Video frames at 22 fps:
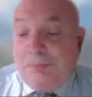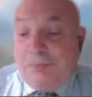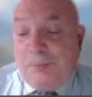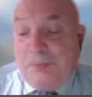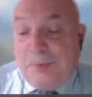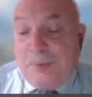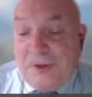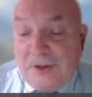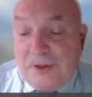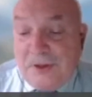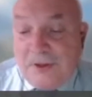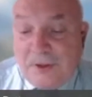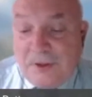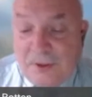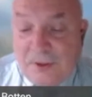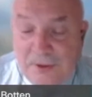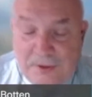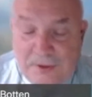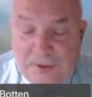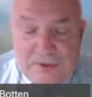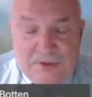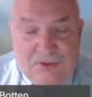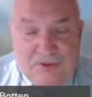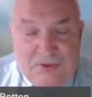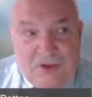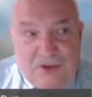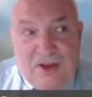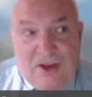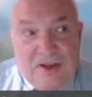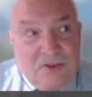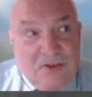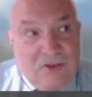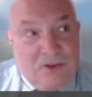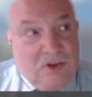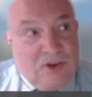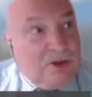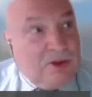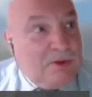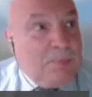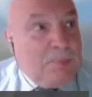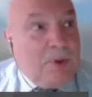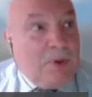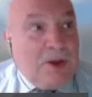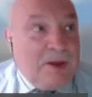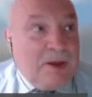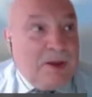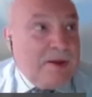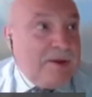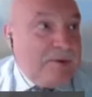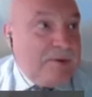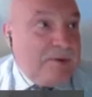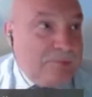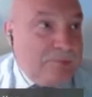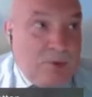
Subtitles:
be tainted by